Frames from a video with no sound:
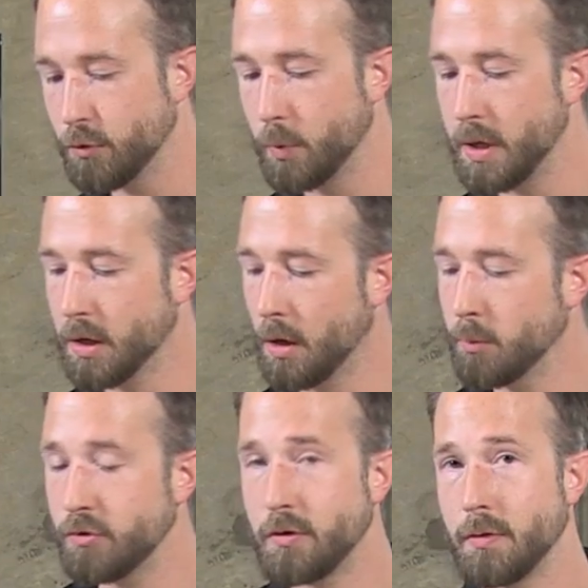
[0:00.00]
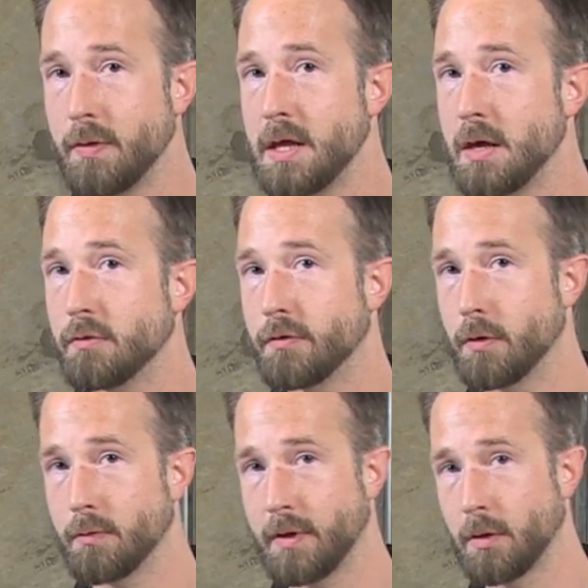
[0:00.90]
So when it comes to these,
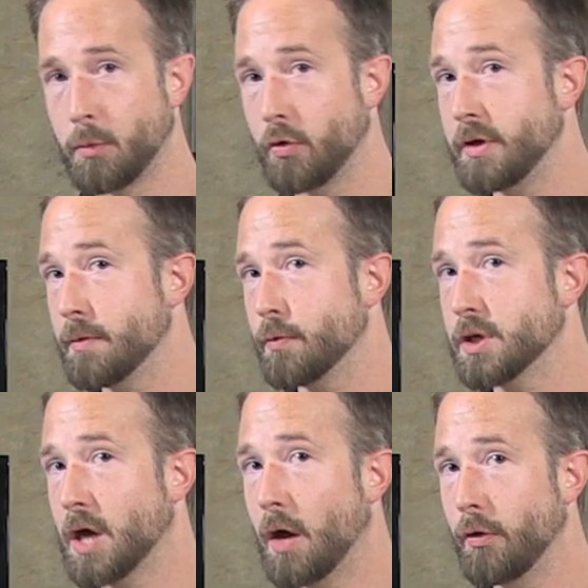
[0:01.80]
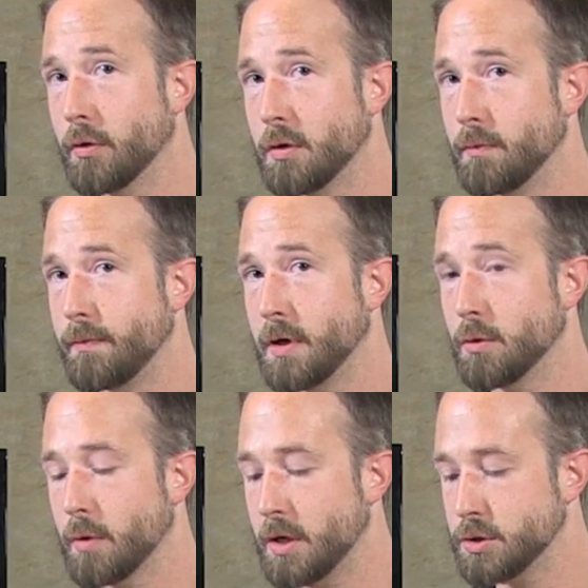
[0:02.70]
they're available in different color
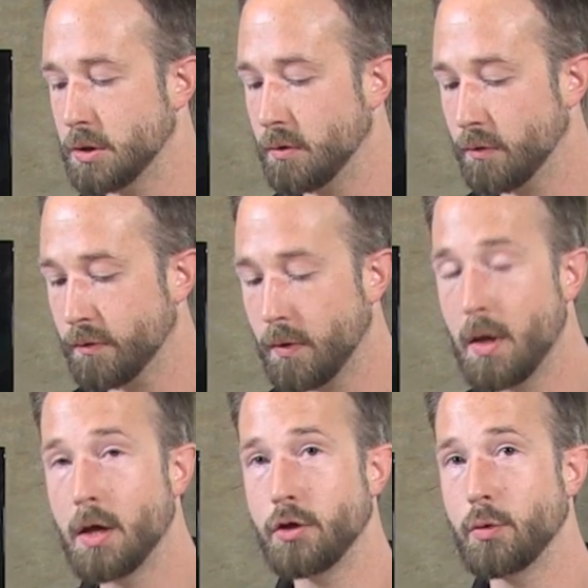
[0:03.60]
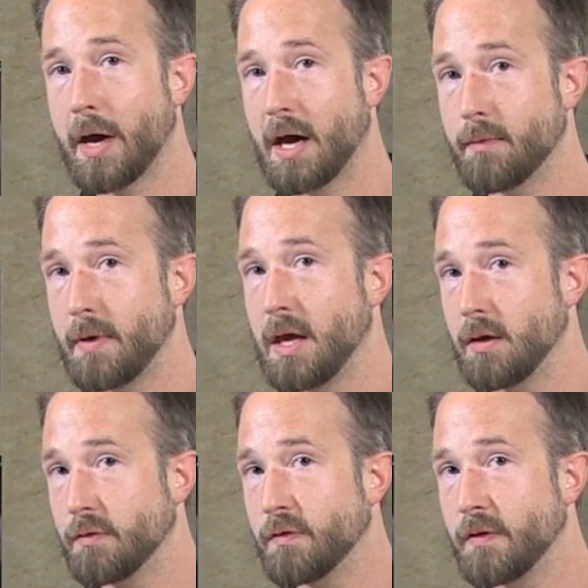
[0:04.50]
configurations. You have
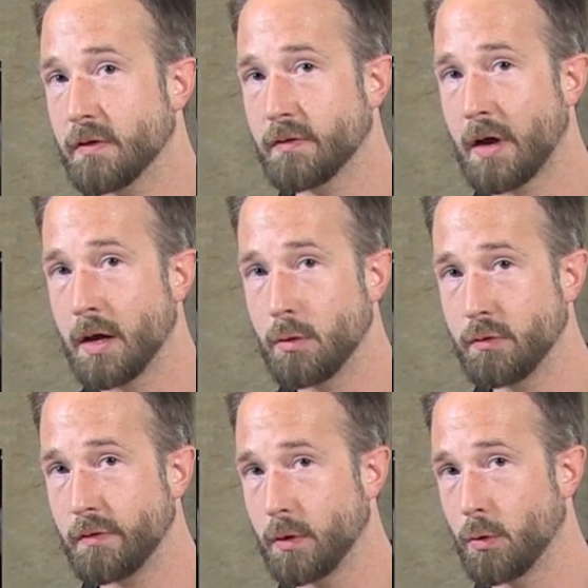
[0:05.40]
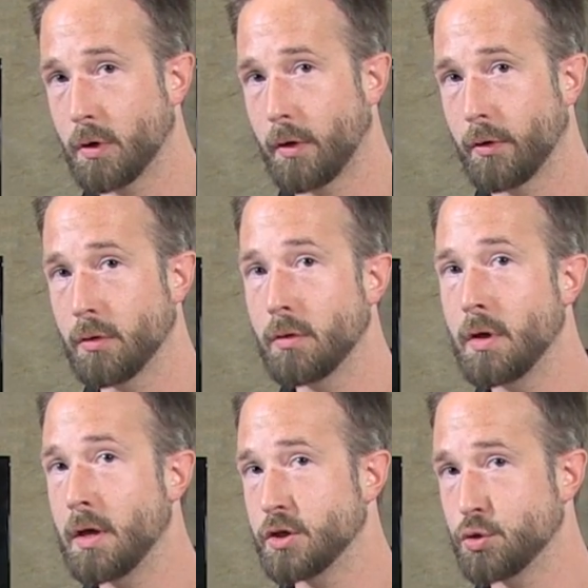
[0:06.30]
a six diode single color,
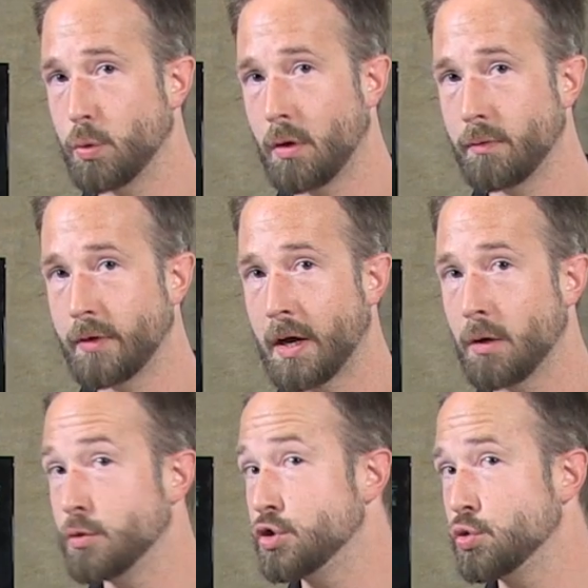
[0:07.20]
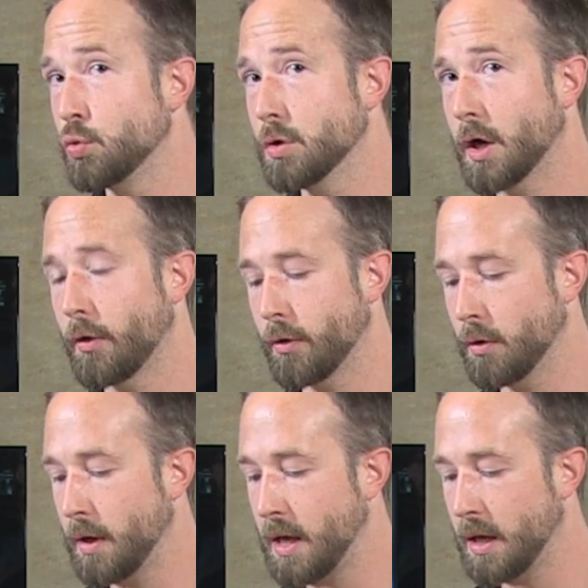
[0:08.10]
twelve diode dual
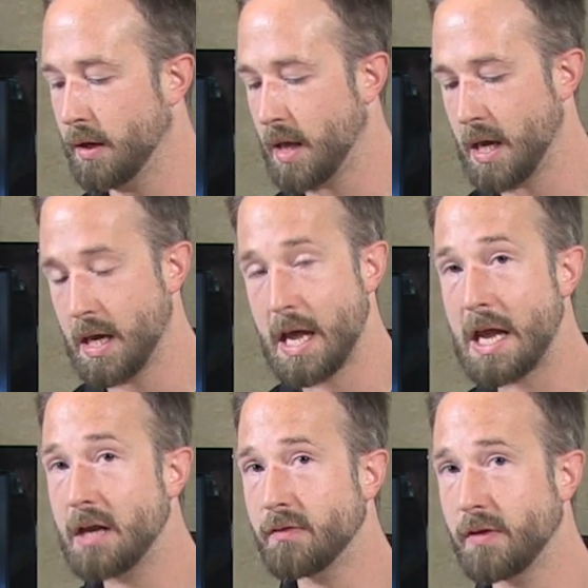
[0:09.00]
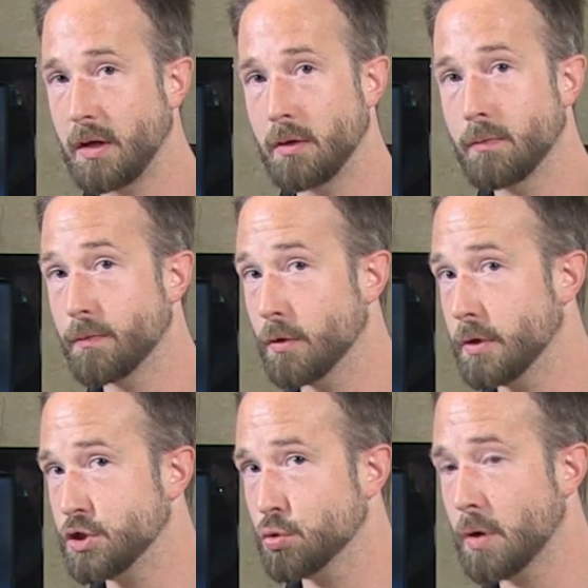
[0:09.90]
color, and a eighteen for
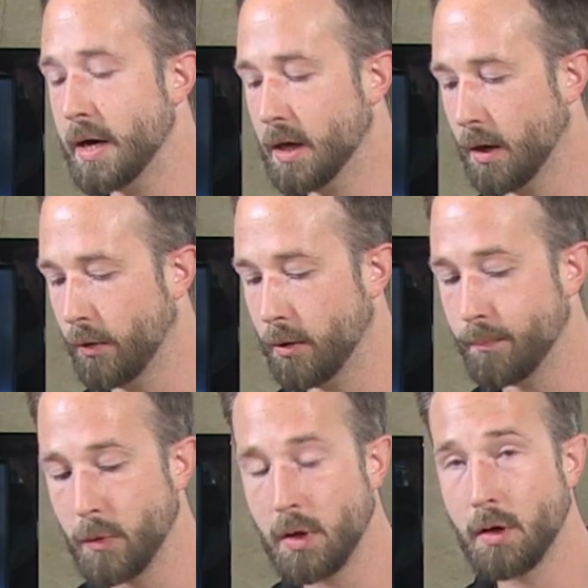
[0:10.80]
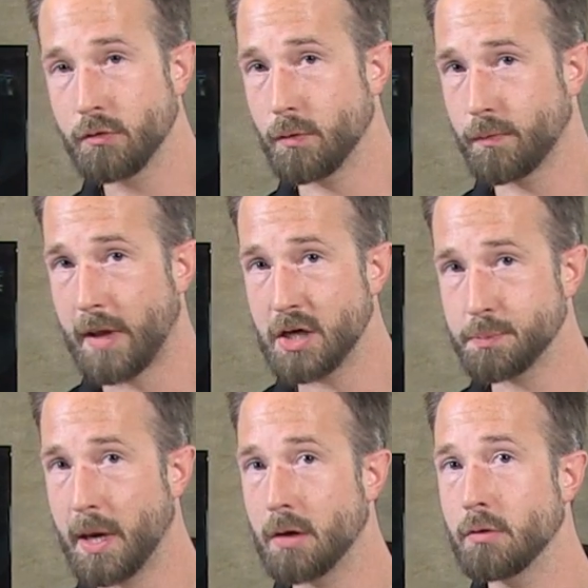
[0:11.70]
a tri-color. So
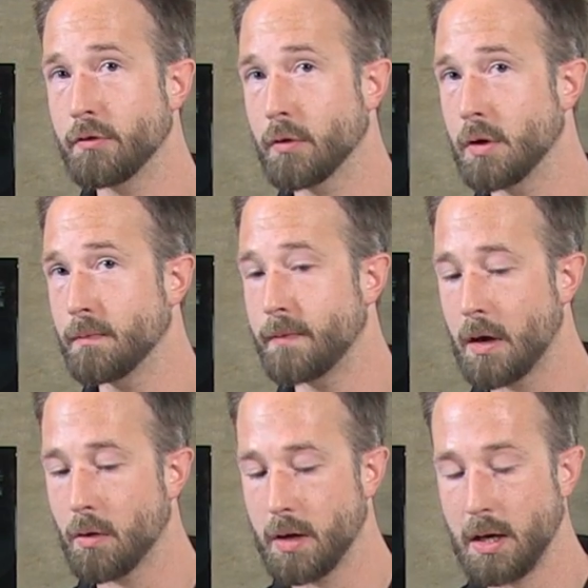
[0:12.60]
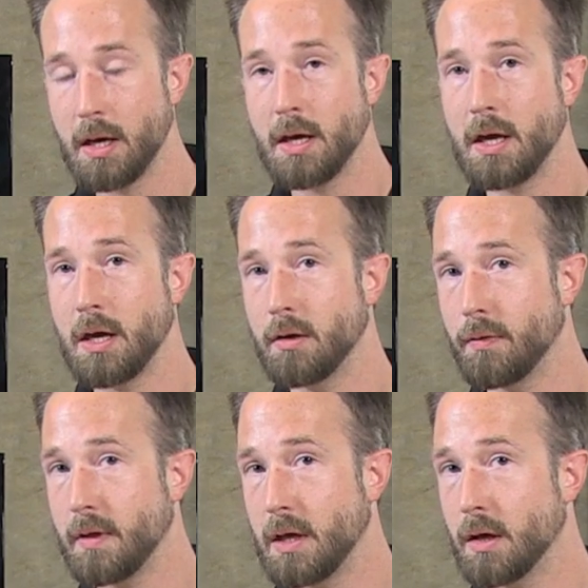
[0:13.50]
flash patterns are going to vary. In
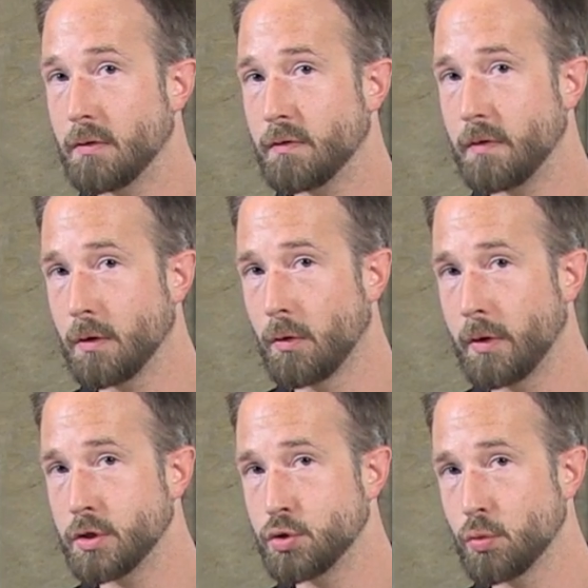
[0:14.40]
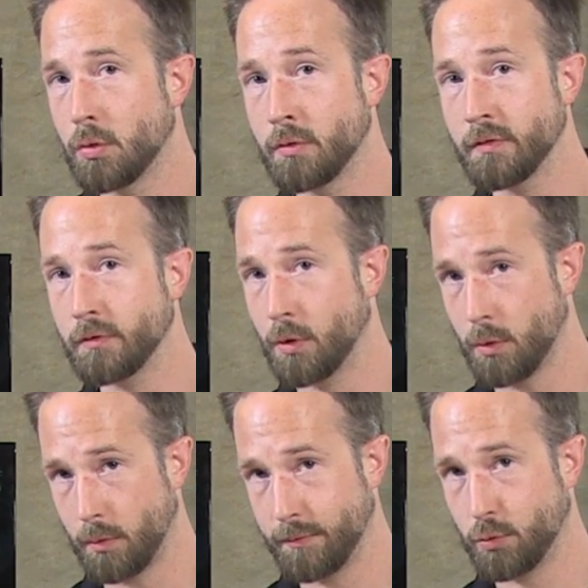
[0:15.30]
the single and duals,
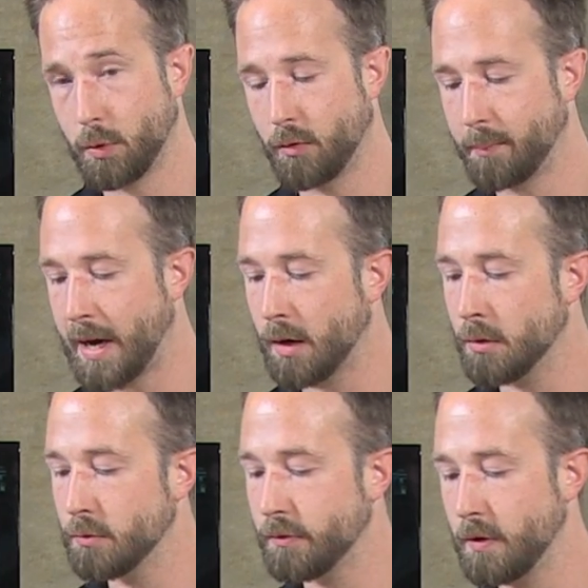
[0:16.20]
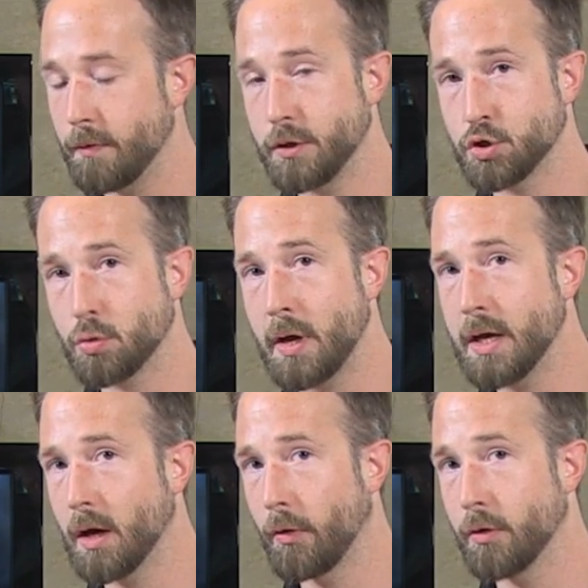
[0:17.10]
total of twelve patterns. In the
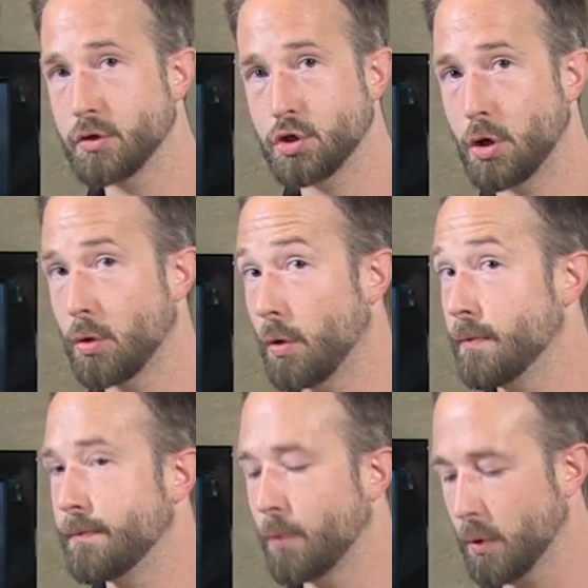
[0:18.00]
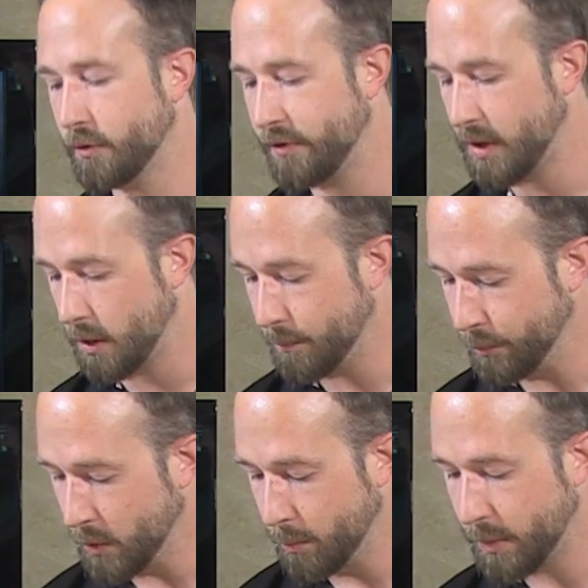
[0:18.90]
tri-color, total of fourteen.
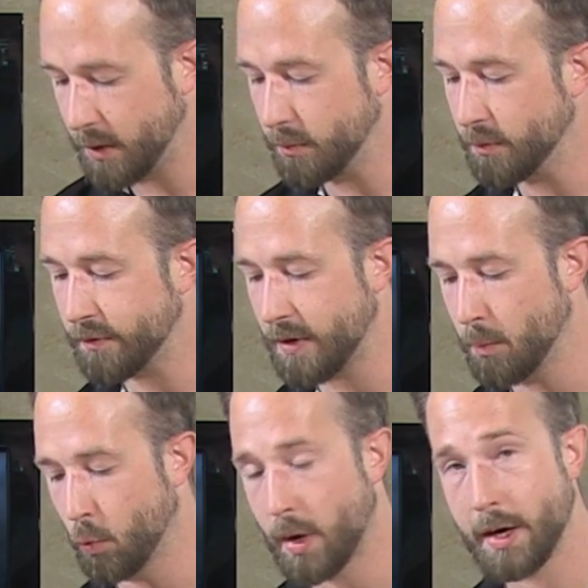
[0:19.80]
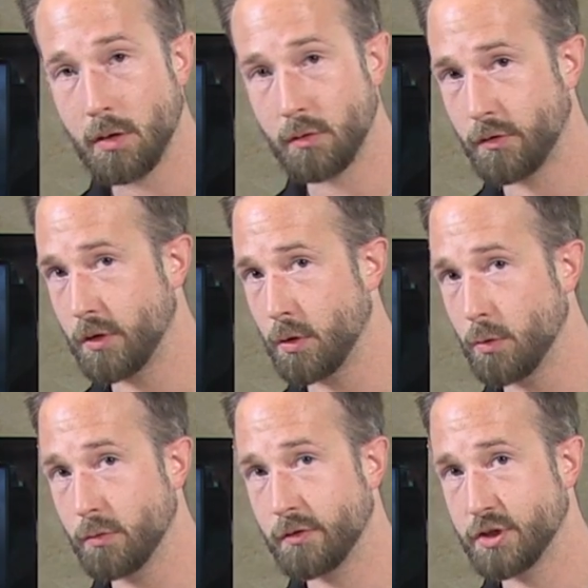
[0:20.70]
But same wire to
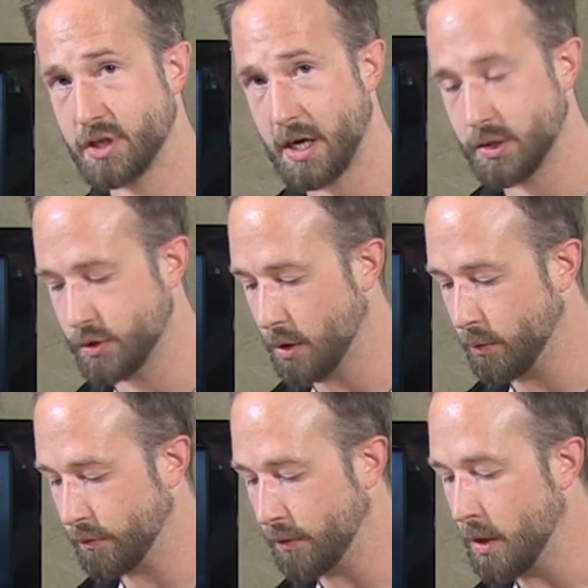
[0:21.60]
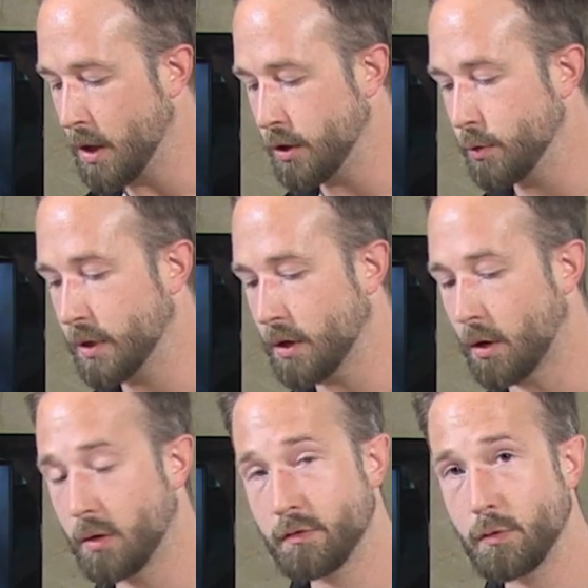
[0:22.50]
use to change those. You can
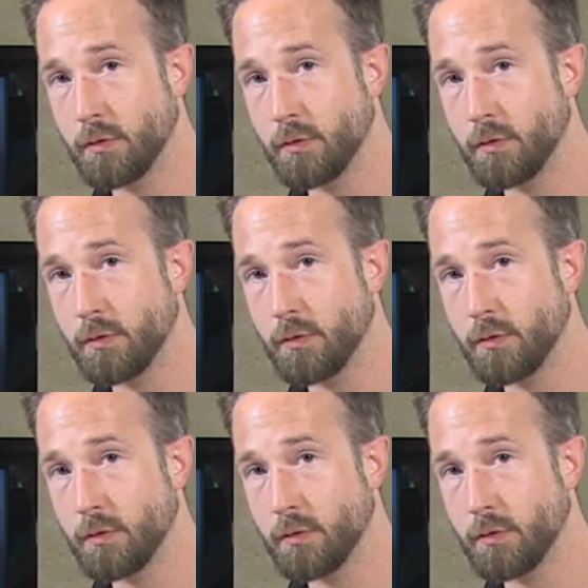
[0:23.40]
also